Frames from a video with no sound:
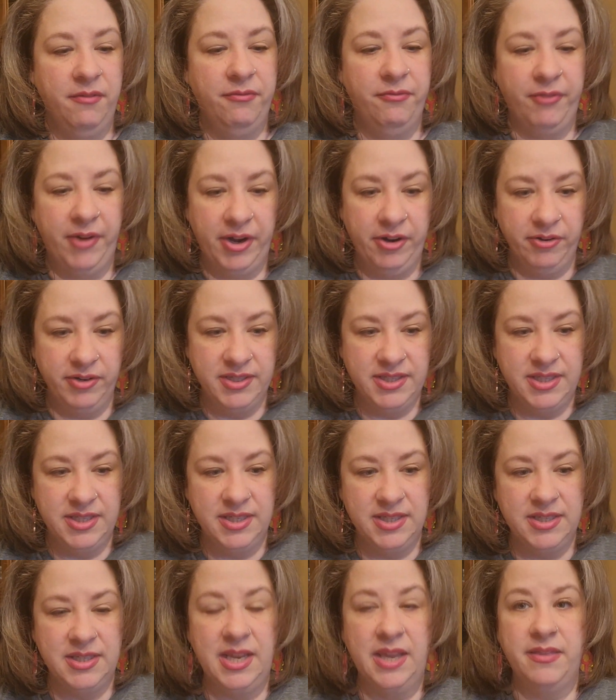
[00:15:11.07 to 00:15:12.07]

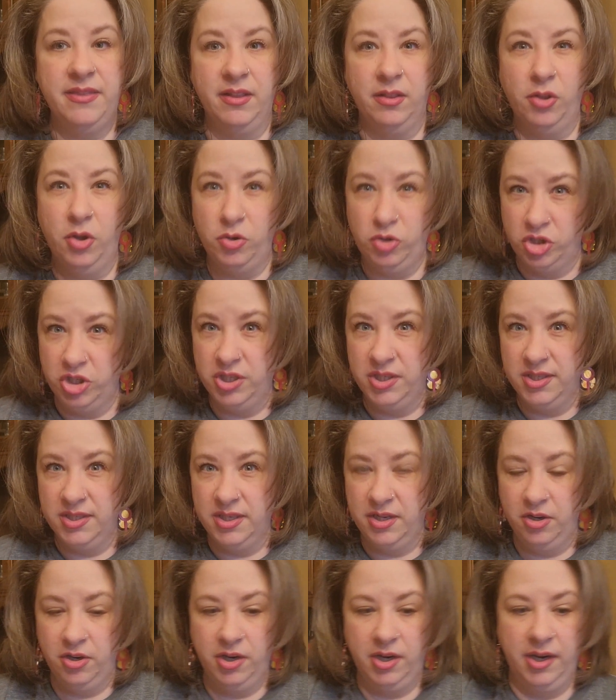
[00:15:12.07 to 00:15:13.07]
fragrances and the lotions
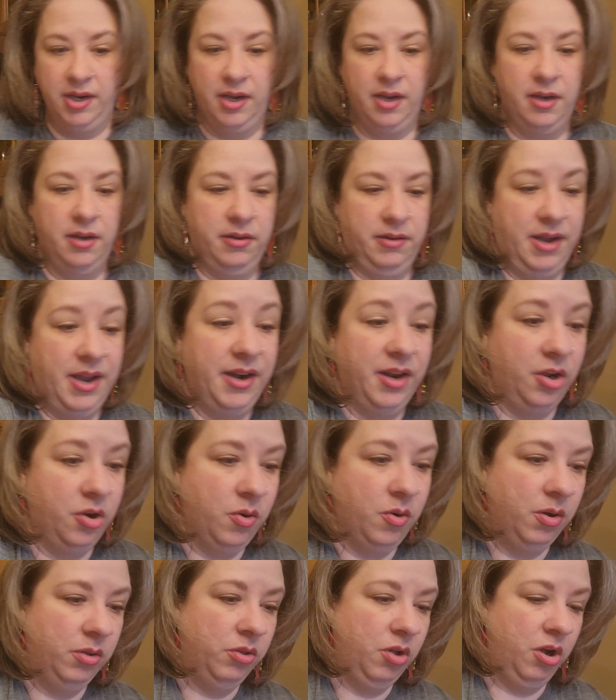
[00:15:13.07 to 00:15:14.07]
that are going to kind of
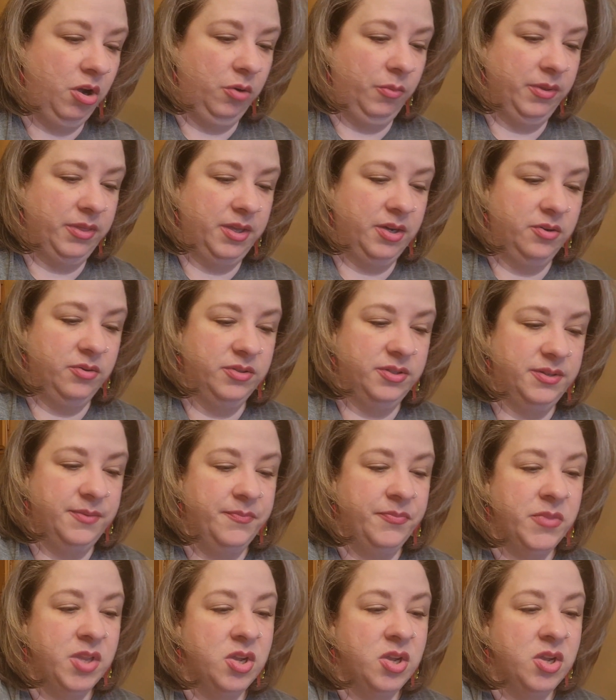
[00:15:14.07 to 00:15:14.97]
go along with those.